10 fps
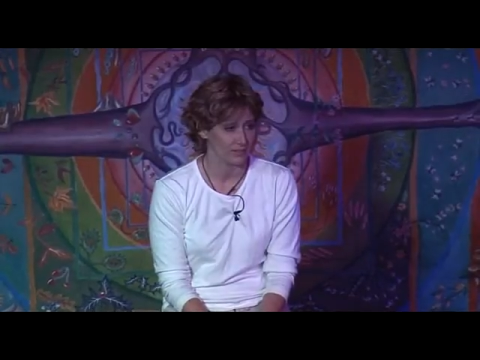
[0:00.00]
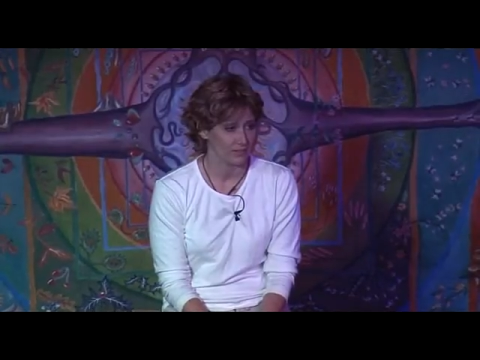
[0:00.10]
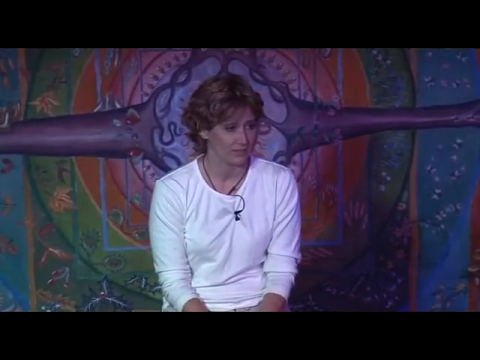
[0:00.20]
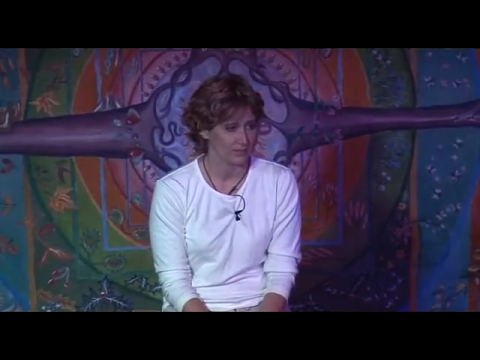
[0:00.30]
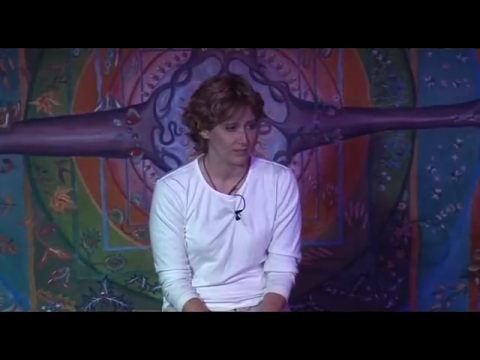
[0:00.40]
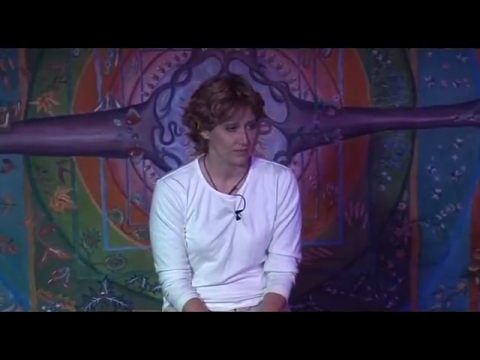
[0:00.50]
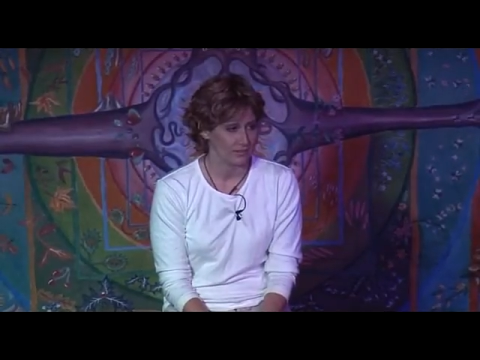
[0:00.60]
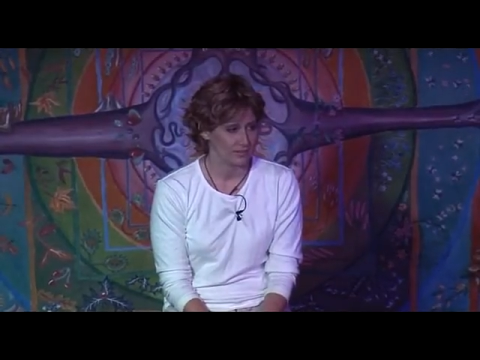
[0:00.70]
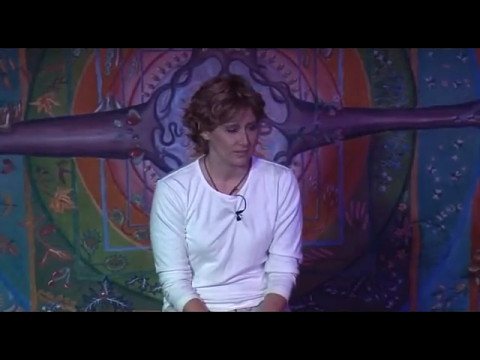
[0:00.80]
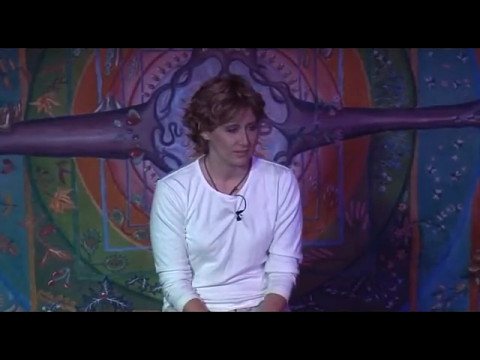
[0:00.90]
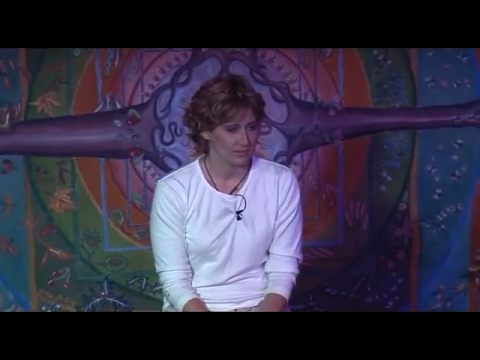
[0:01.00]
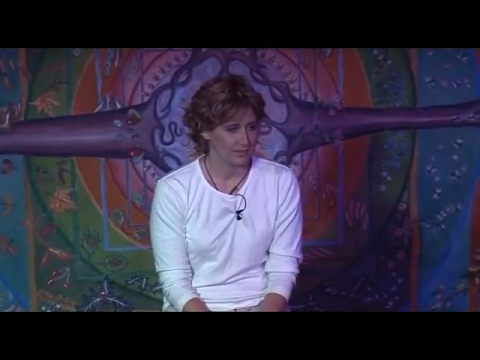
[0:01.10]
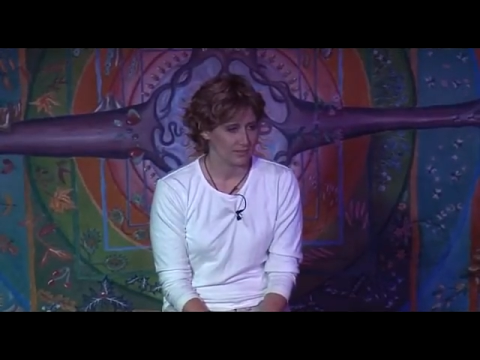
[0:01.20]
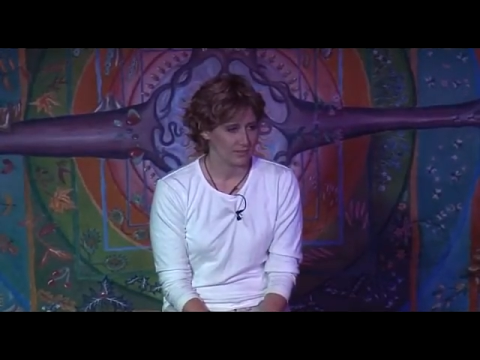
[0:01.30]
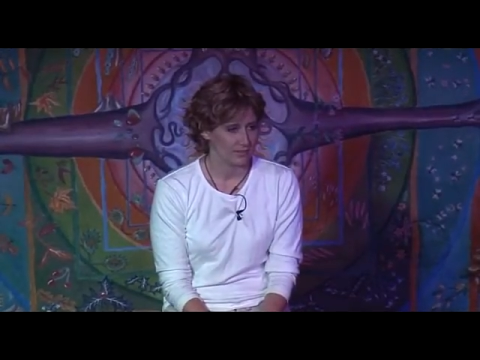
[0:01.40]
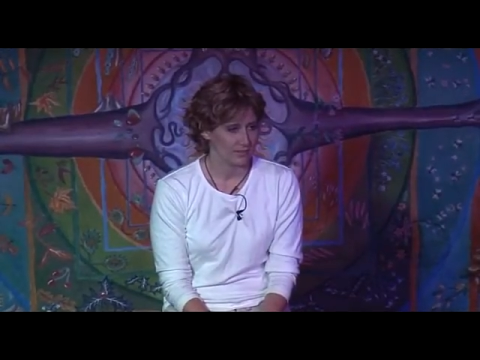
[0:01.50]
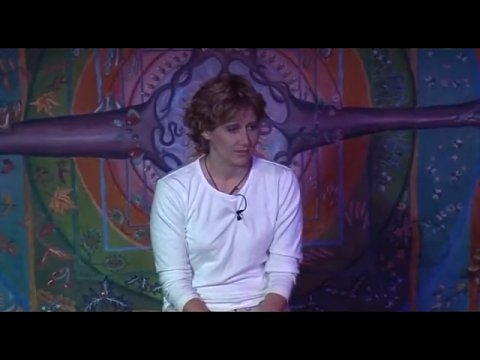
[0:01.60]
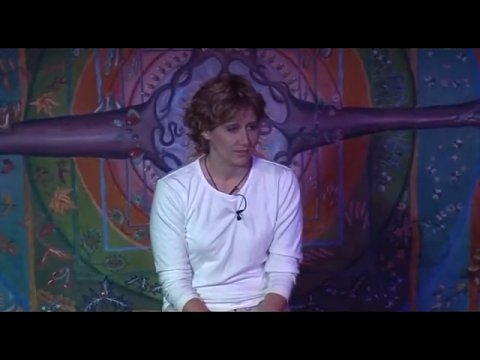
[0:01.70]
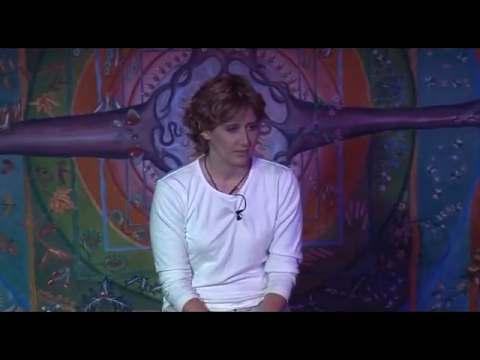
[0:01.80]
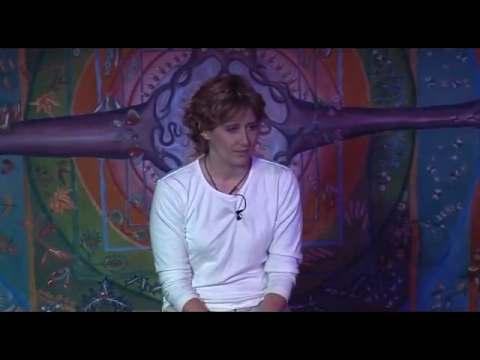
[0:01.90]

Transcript: Nobody speaks.